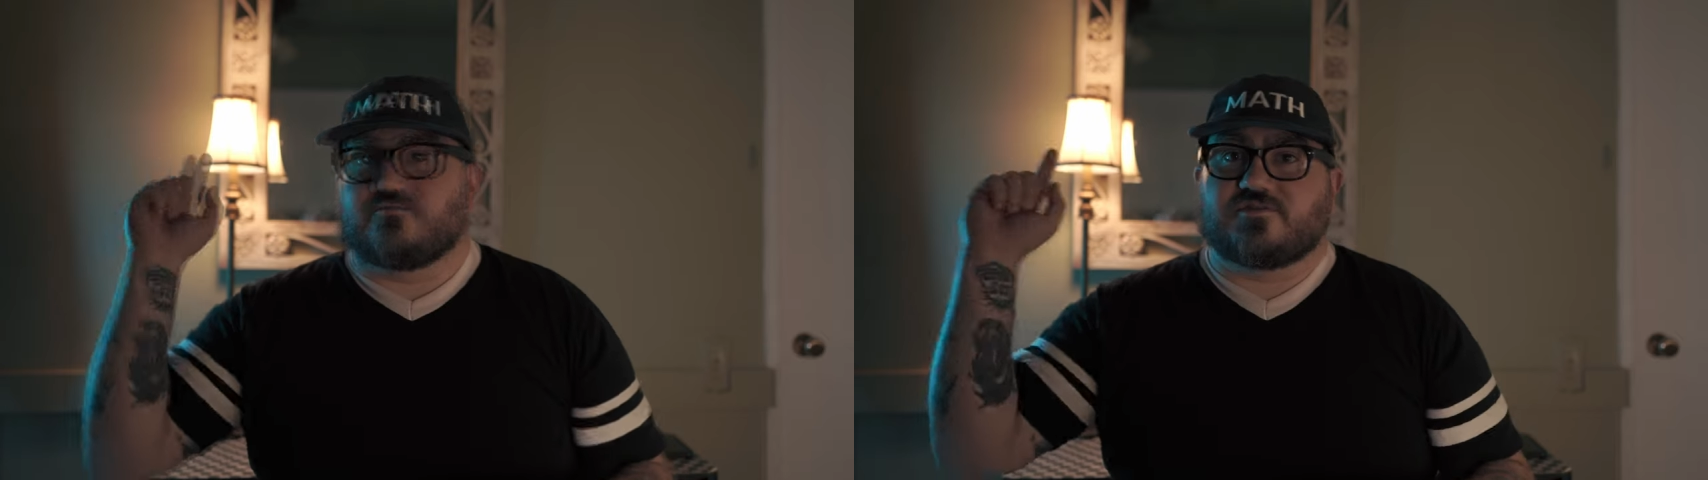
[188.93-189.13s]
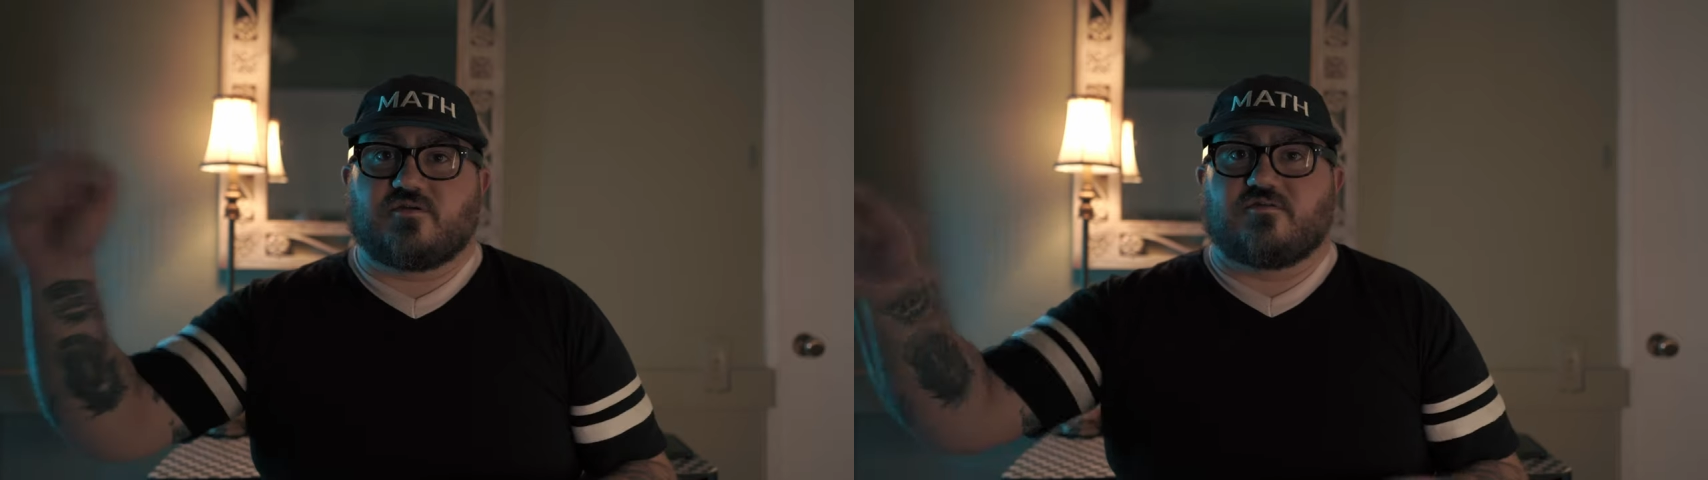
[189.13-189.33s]

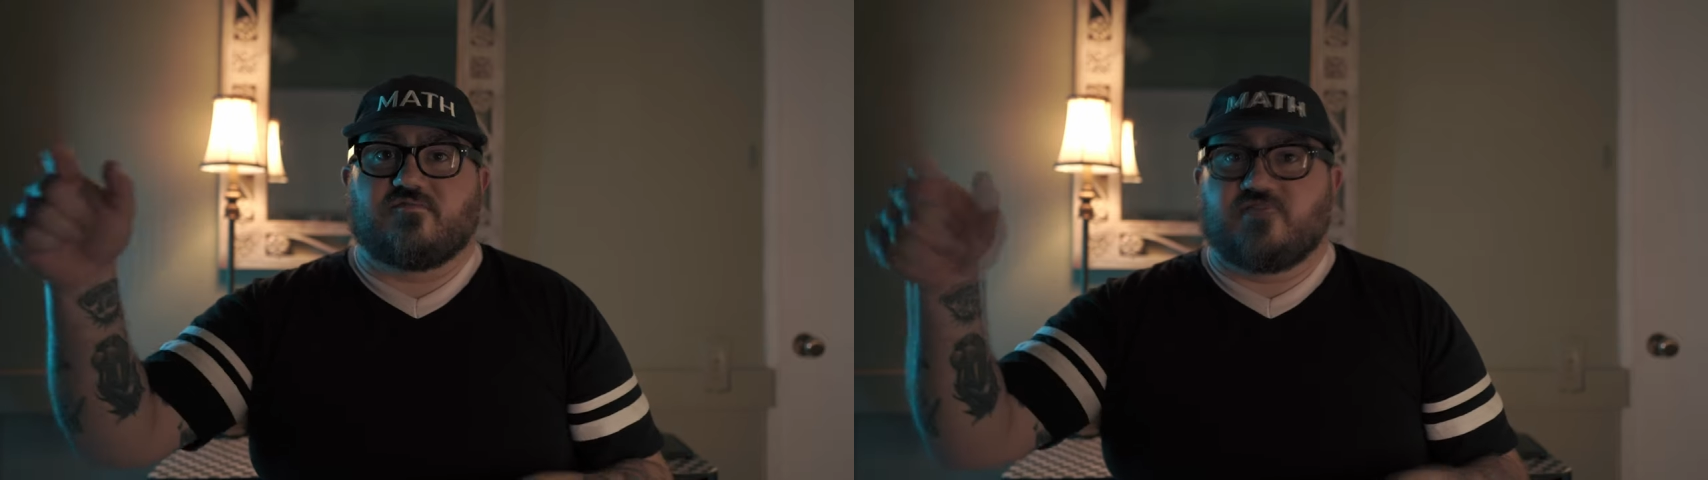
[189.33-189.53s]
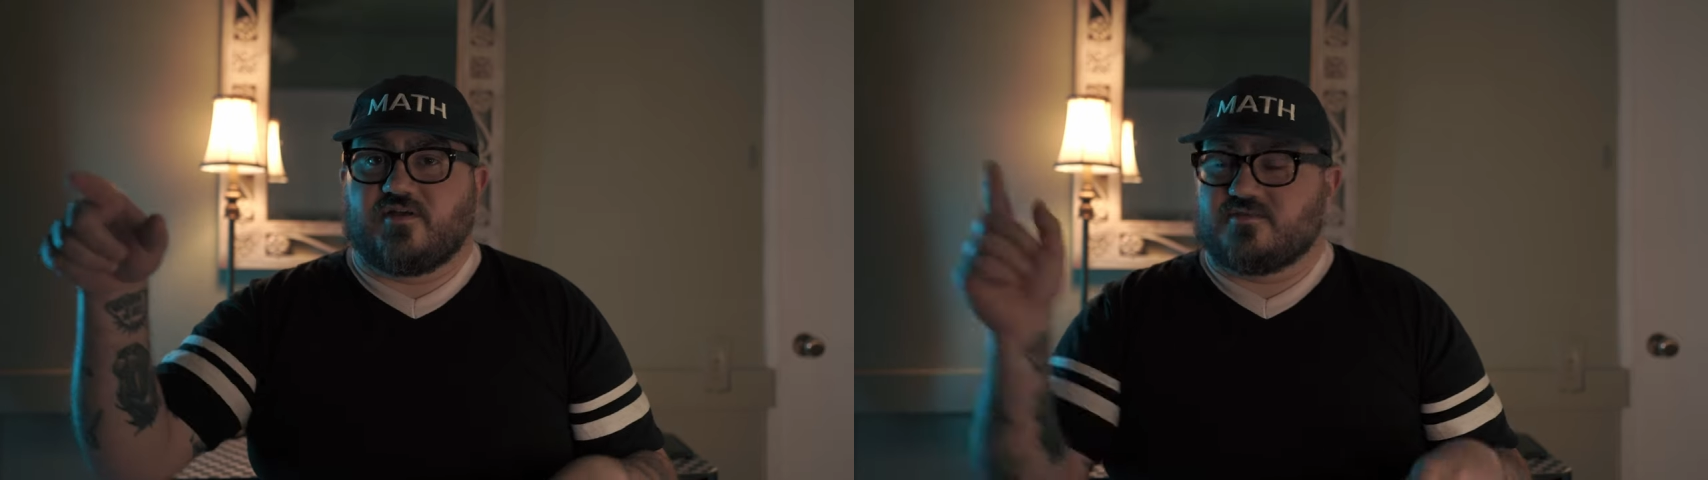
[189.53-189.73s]
Just go to
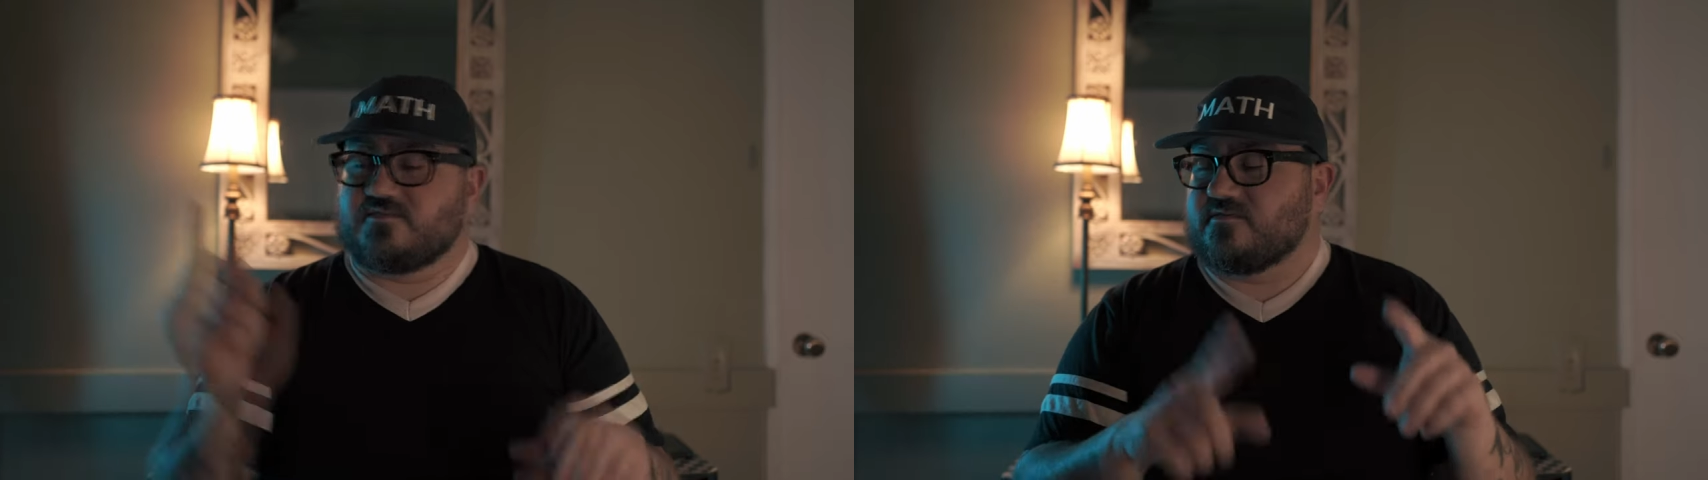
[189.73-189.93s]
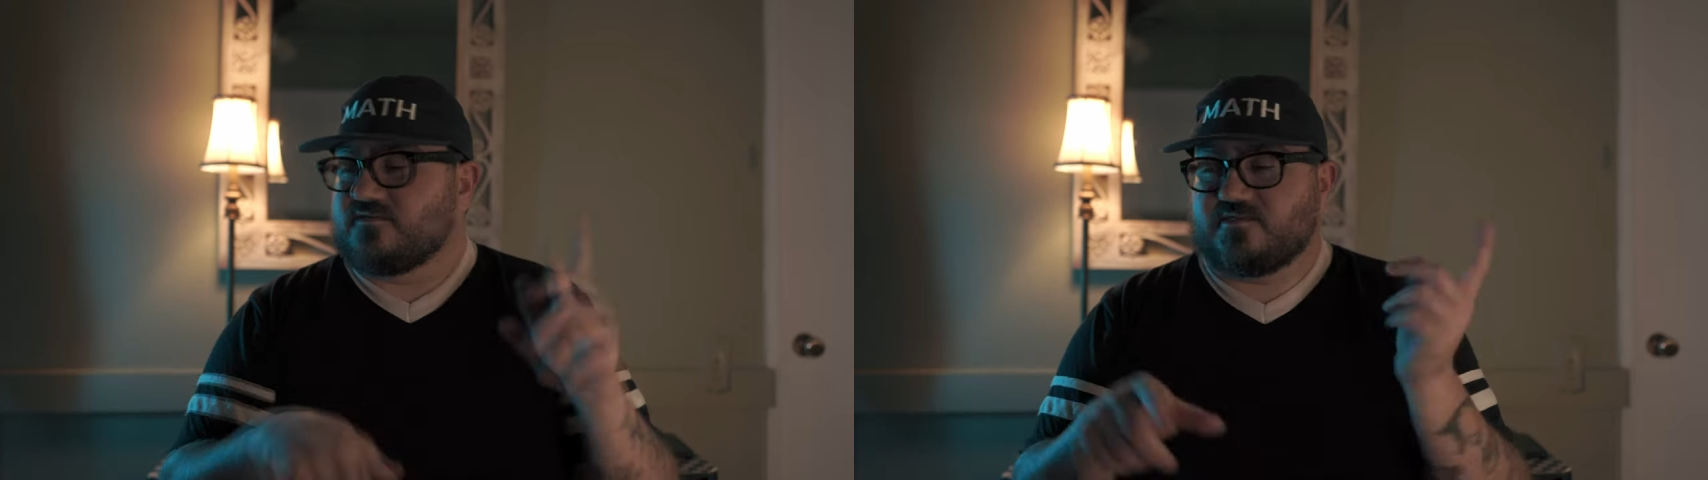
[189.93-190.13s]
events,
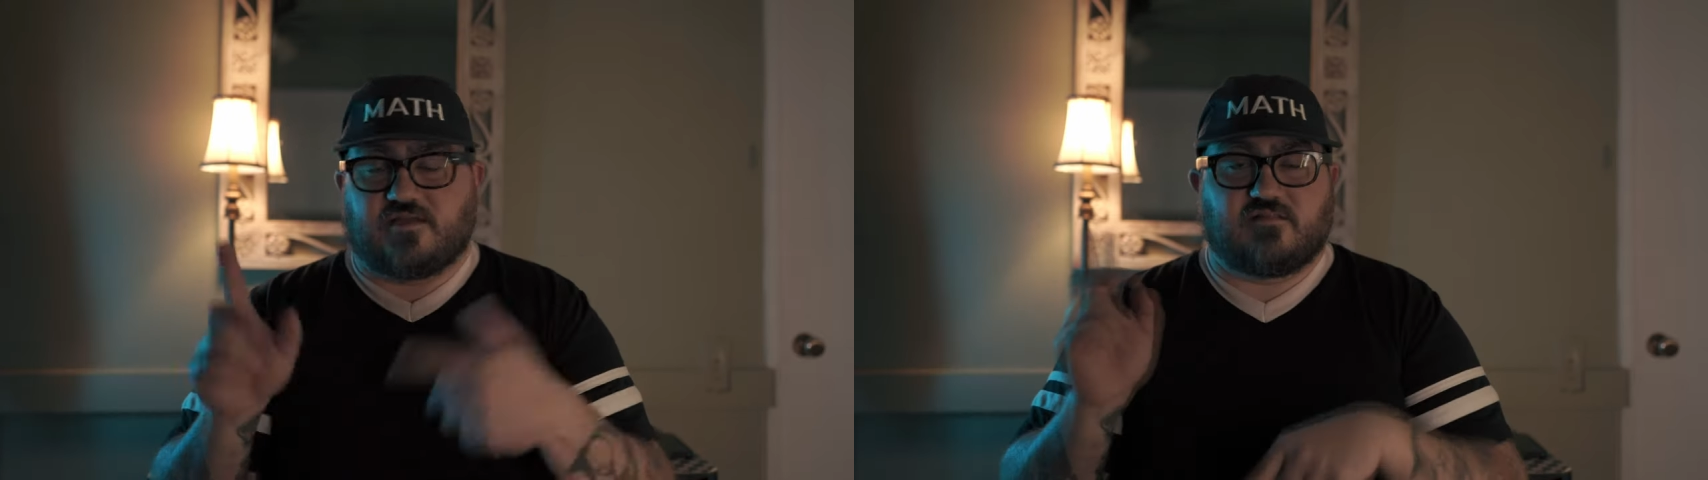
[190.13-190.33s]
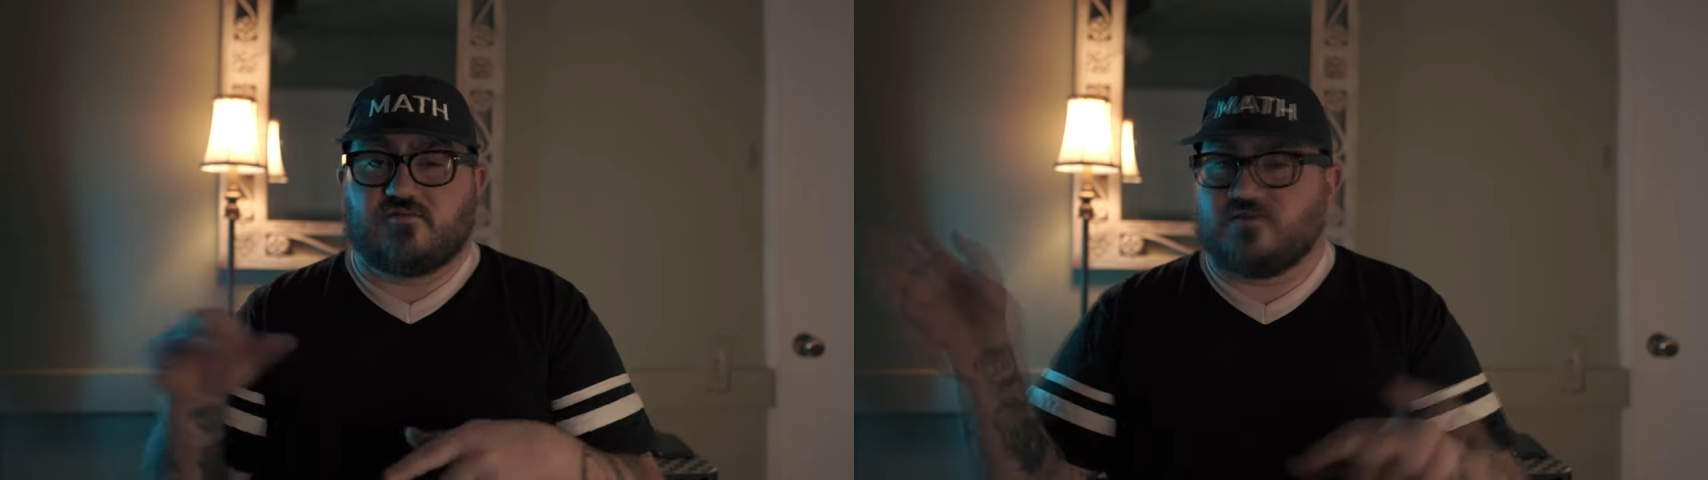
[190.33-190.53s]

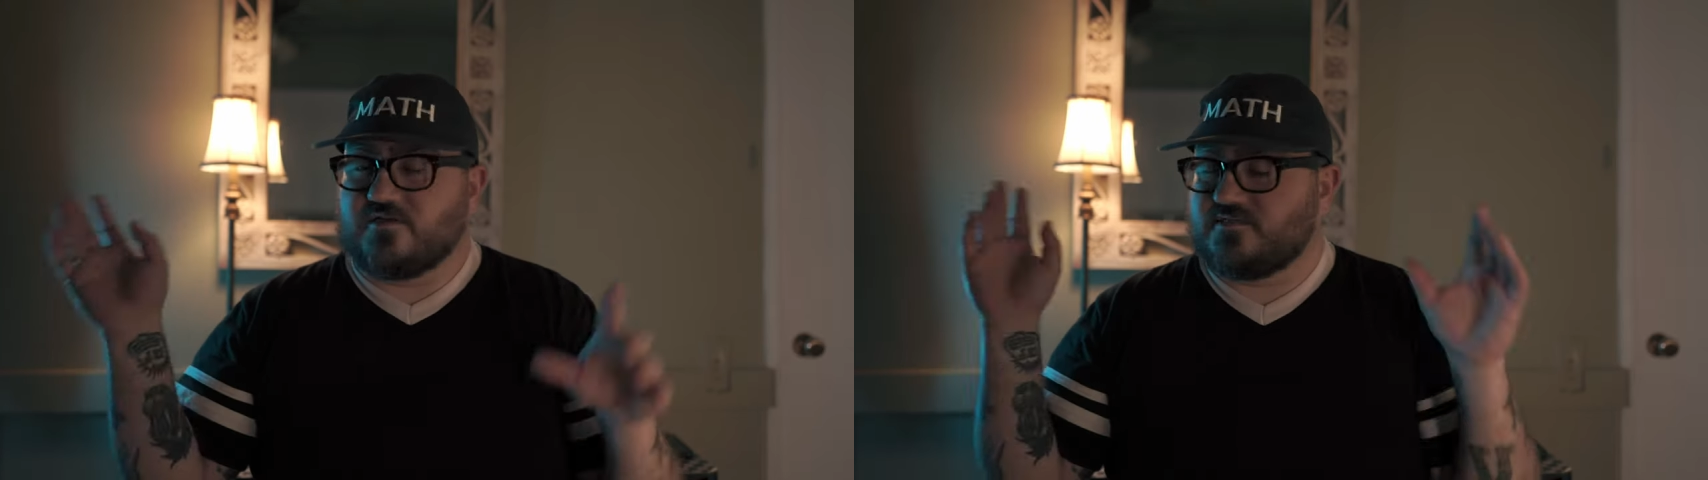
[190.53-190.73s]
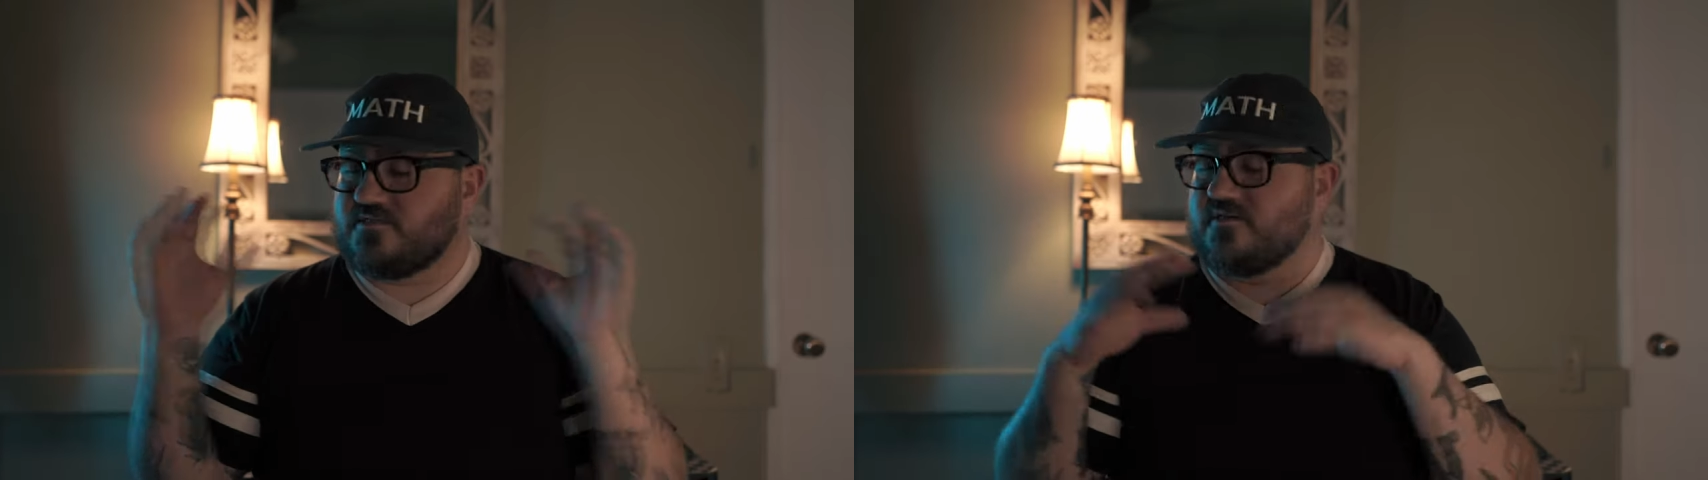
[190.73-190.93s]
St.
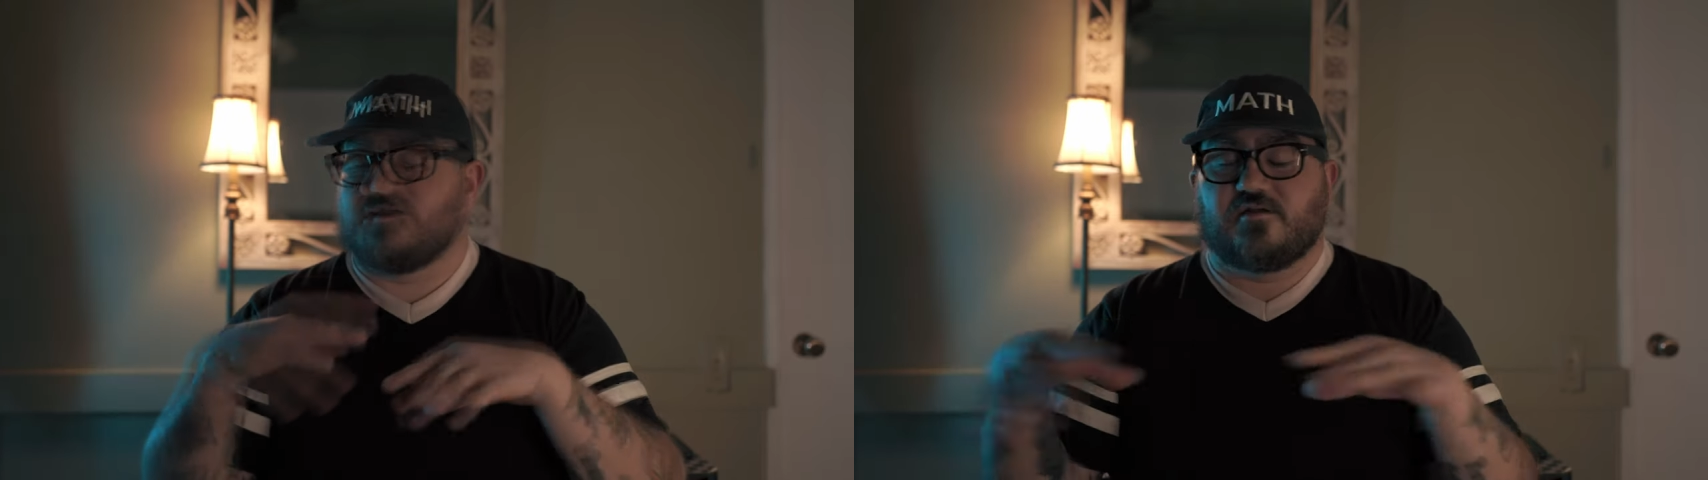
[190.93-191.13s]
Louis.